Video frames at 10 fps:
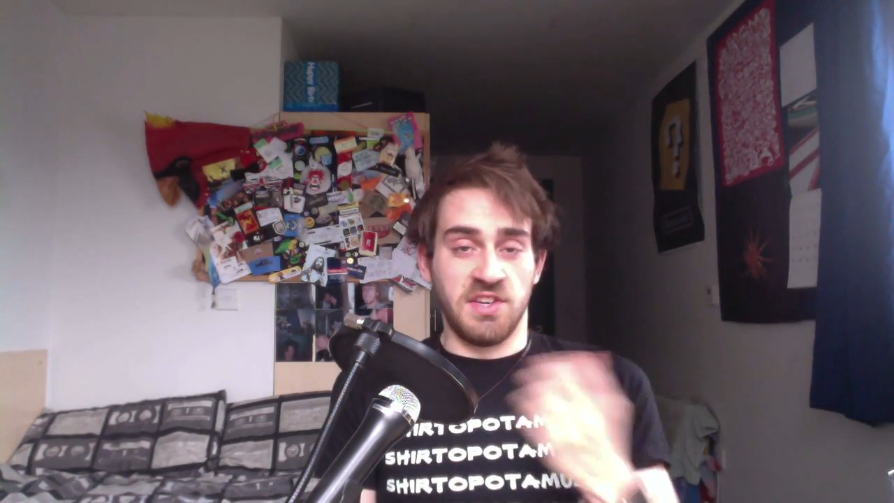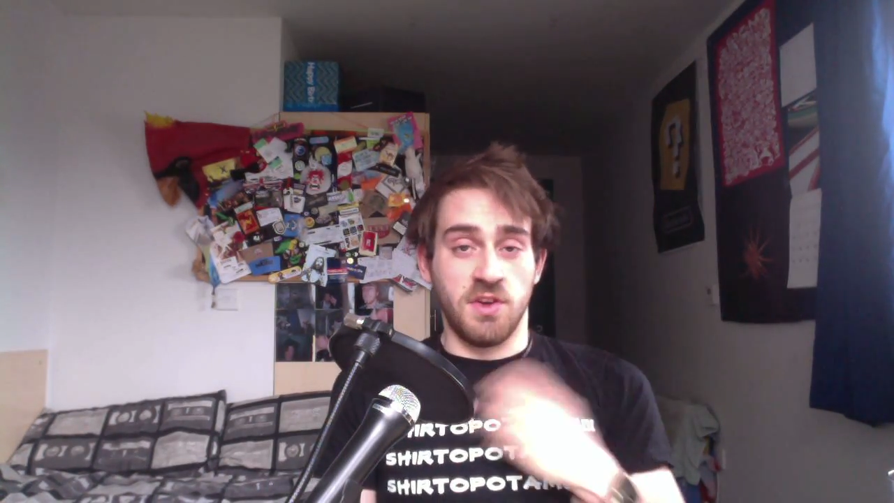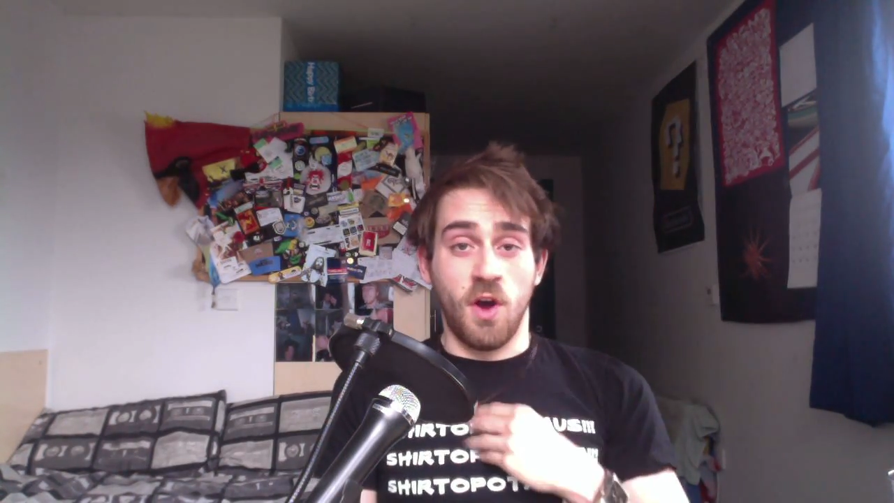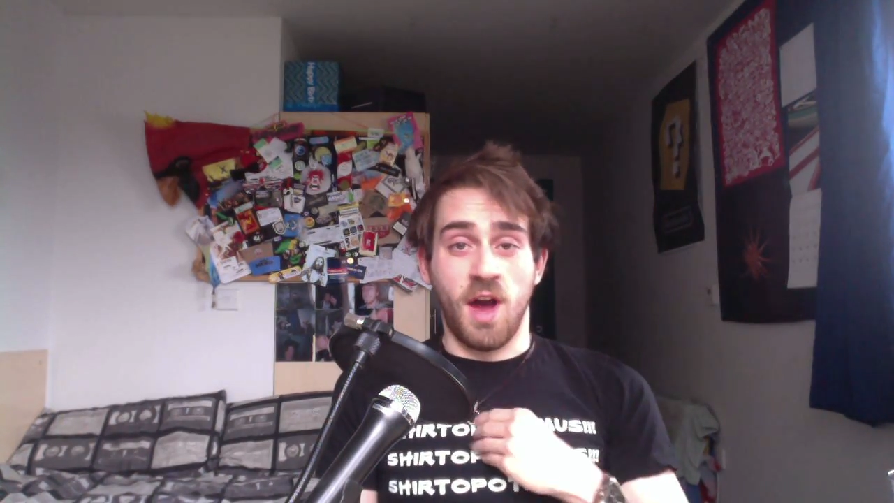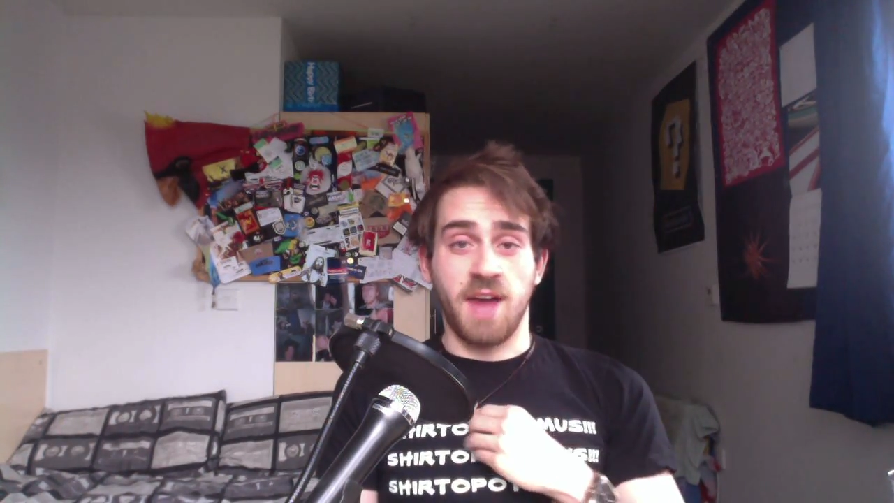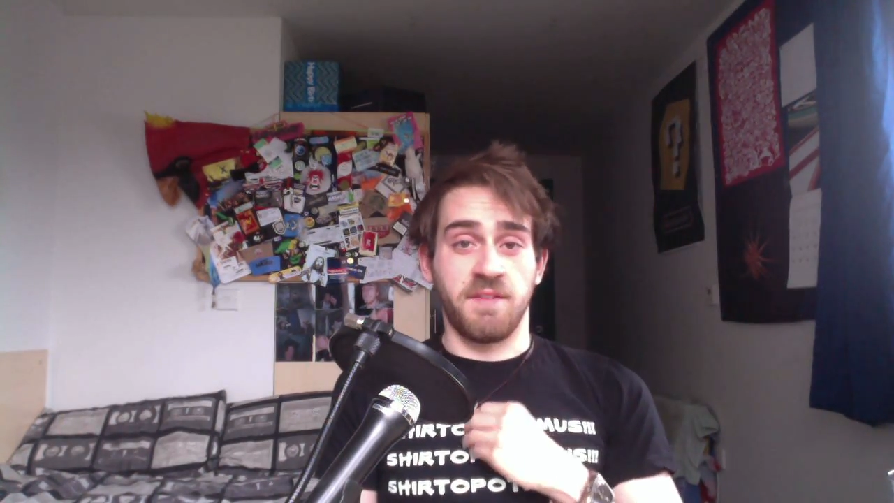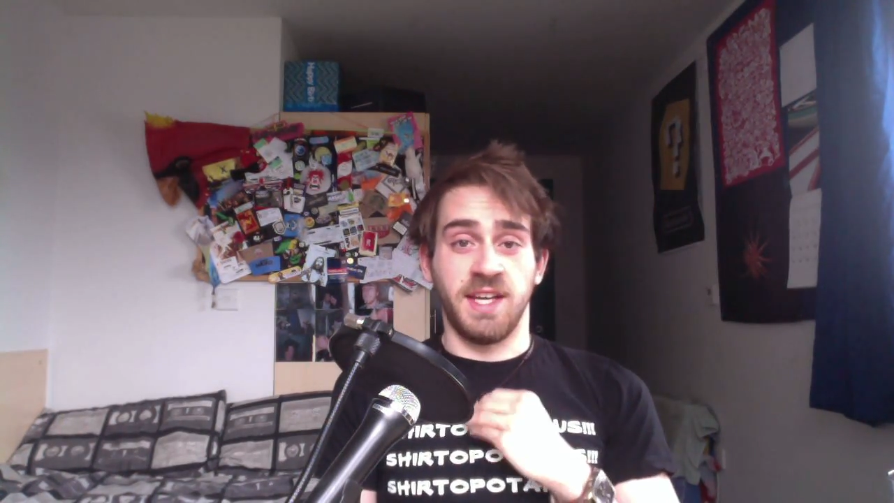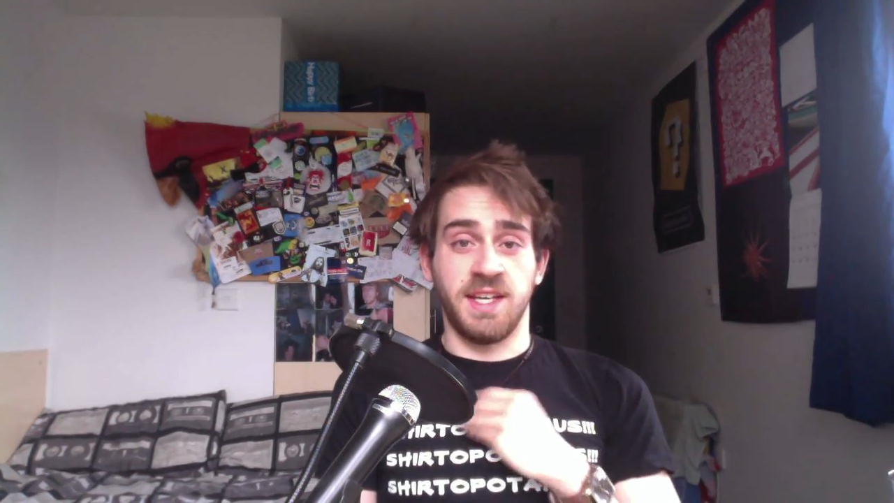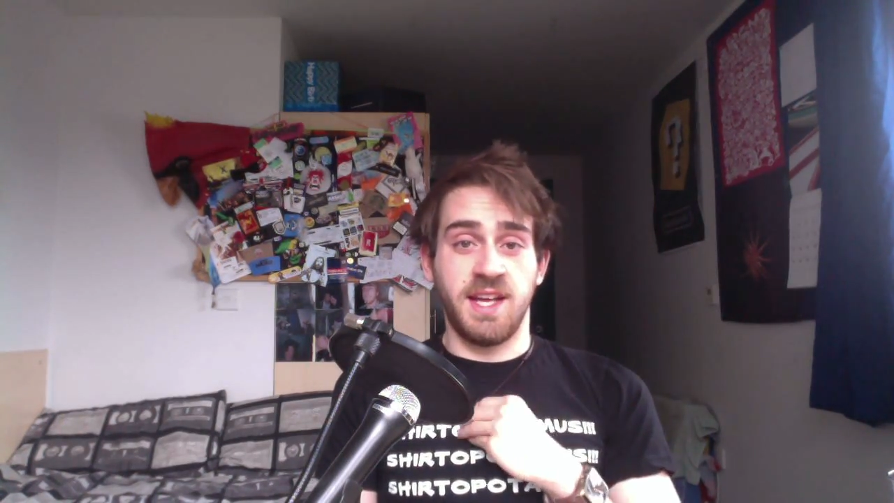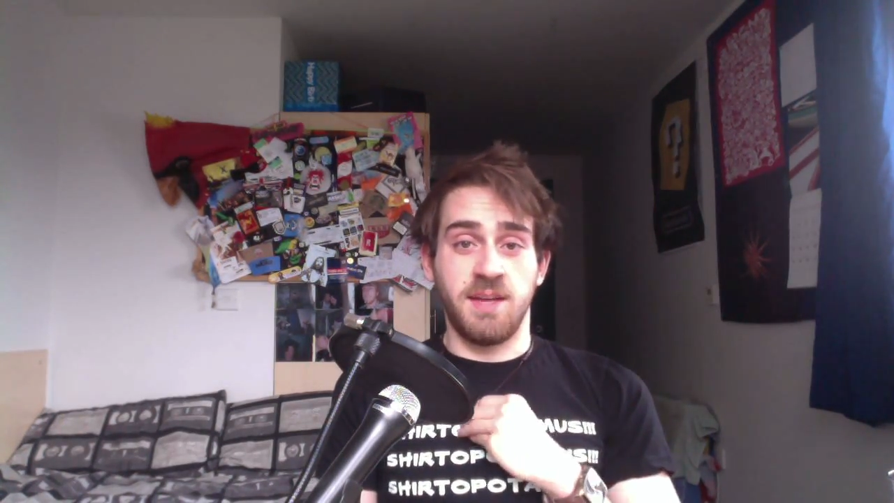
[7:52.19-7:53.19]
than not
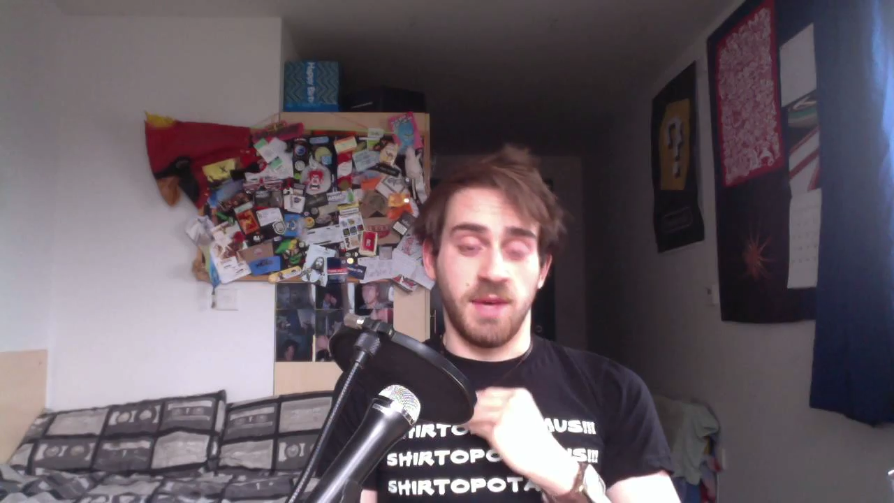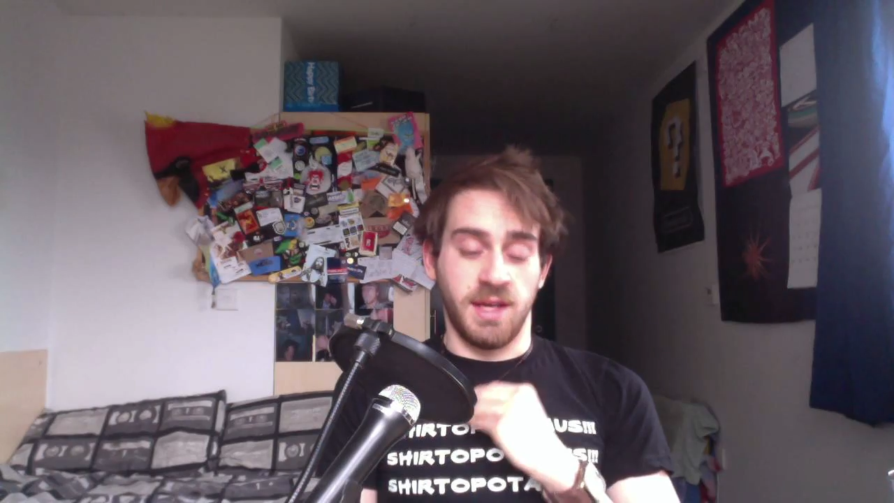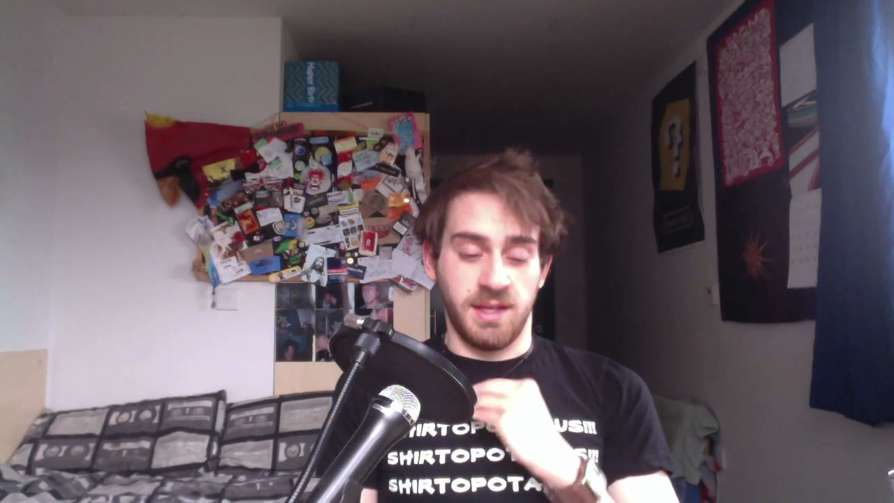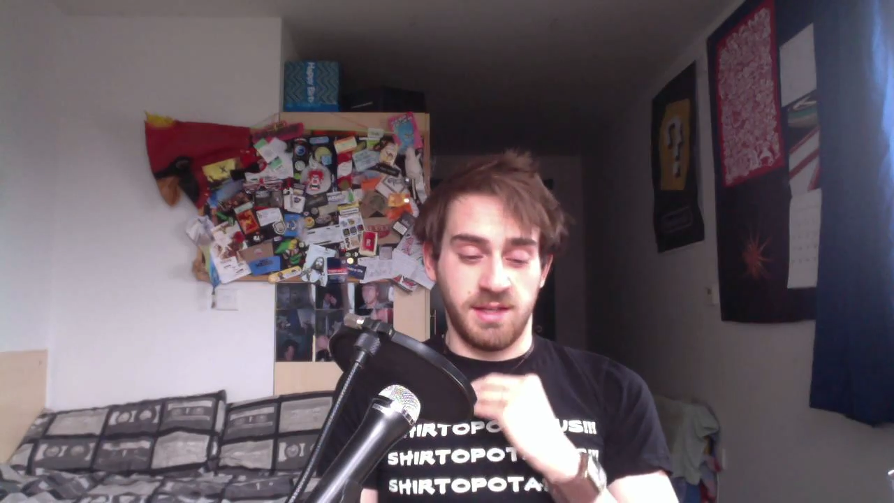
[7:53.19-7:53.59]
having it near me,